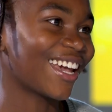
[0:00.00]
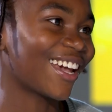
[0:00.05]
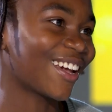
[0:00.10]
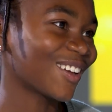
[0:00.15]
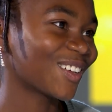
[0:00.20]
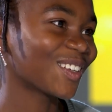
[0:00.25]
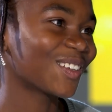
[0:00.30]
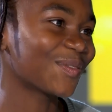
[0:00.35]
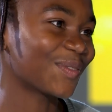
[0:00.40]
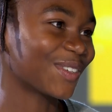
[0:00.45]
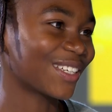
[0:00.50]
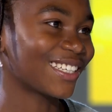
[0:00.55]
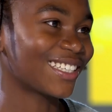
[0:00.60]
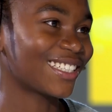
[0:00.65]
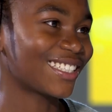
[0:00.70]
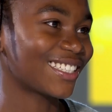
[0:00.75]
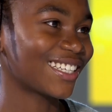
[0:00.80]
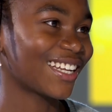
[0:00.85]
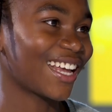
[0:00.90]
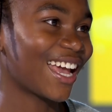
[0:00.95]
yeah.
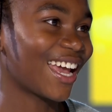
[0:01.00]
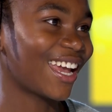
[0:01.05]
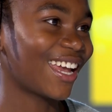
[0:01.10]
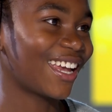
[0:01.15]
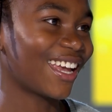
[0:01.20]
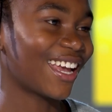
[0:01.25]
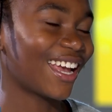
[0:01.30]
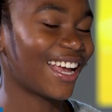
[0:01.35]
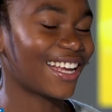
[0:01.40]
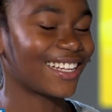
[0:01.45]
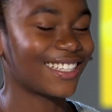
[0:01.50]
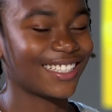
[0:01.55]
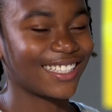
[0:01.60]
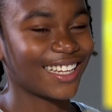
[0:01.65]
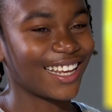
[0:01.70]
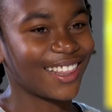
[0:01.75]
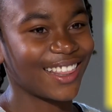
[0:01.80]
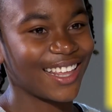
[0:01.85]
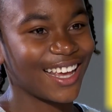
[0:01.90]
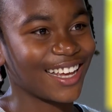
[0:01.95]
But I
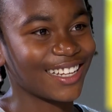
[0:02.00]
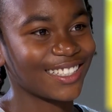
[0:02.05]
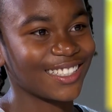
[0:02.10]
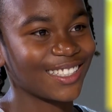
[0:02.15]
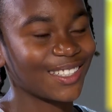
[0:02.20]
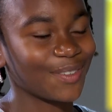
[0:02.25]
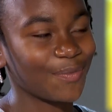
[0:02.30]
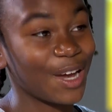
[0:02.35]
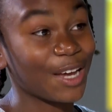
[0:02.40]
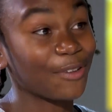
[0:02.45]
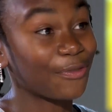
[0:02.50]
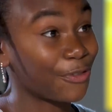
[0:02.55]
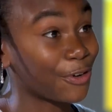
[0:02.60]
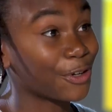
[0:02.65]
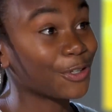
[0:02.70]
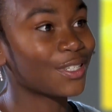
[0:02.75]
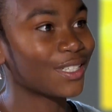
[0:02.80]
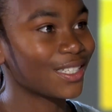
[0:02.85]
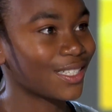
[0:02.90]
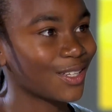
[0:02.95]
said that my
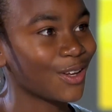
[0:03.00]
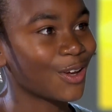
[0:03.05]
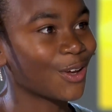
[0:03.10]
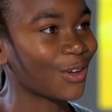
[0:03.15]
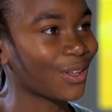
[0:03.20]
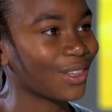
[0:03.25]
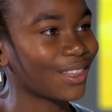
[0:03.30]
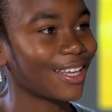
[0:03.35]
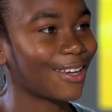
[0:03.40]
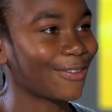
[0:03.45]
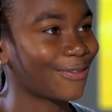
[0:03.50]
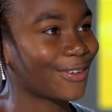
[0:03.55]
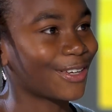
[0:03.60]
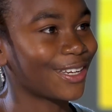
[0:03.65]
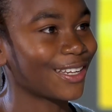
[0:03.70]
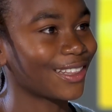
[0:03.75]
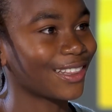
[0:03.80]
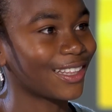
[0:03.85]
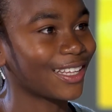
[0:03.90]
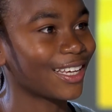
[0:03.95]
first song,
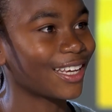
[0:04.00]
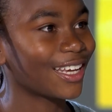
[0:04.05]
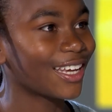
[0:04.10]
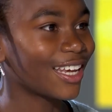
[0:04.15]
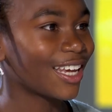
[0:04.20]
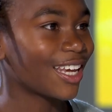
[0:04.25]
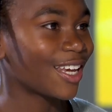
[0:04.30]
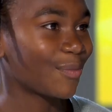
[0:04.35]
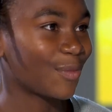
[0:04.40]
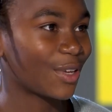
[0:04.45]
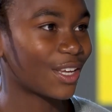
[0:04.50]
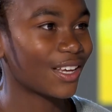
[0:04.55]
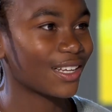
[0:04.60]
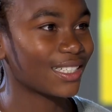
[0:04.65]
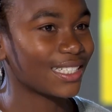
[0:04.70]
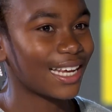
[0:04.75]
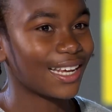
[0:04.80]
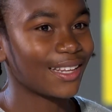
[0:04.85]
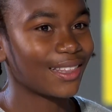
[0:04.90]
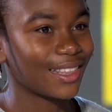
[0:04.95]
definitely,
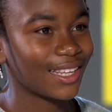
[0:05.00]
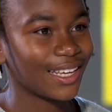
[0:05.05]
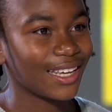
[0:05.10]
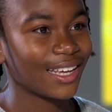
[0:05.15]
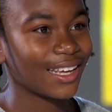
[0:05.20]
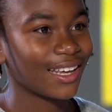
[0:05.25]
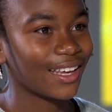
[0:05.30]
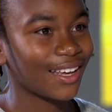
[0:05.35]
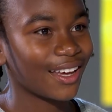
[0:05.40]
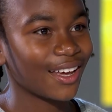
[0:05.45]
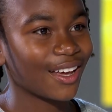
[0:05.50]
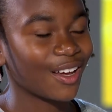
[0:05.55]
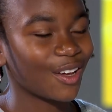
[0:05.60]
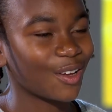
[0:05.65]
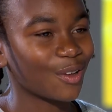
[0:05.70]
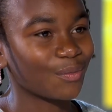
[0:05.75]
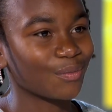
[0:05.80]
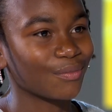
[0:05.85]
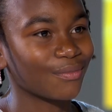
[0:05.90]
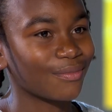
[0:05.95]
because I think
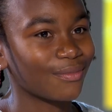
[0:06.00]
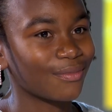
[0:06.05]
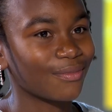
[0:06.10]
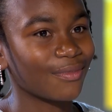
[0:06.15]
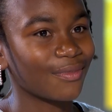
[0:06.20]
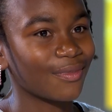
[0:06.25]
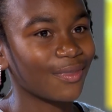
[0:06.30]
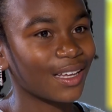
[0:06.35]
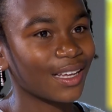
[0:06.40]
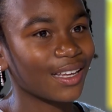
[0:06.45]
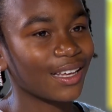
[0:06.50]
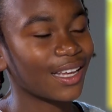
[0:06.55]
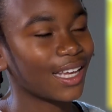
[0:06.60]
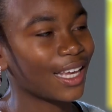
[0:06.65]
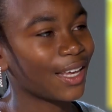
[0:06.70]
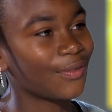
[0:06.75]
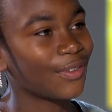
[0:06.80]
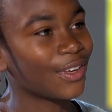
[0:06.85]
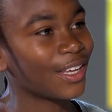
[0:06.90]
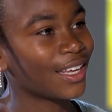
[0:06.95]

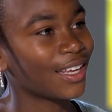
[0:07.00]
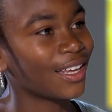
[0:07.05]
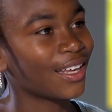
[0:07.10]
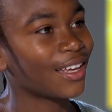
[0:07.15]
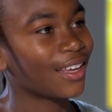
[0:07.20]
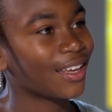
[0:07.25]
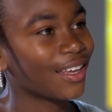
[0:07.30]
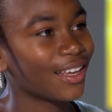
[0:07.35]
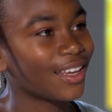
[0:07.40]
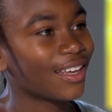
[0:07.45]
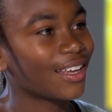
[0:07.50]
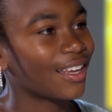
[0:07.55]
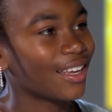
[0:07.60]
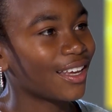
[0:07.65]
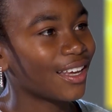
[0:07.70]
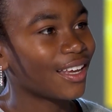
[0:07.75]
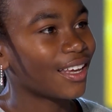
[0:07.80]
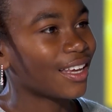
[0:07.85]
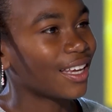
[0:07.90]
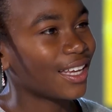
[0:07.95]
giving
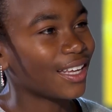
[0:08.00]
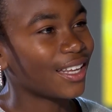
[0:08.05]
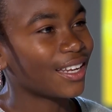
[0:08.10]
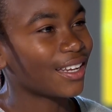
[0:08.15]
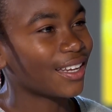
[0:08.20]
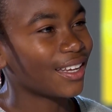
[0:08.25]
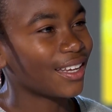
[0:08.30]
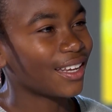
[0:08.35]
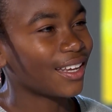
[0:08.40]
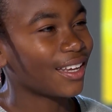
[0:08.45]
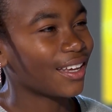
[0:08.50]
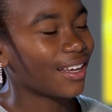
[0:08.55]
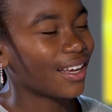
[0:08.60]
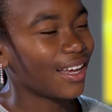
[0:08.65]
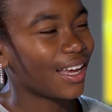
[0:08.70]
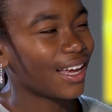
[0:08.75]
it,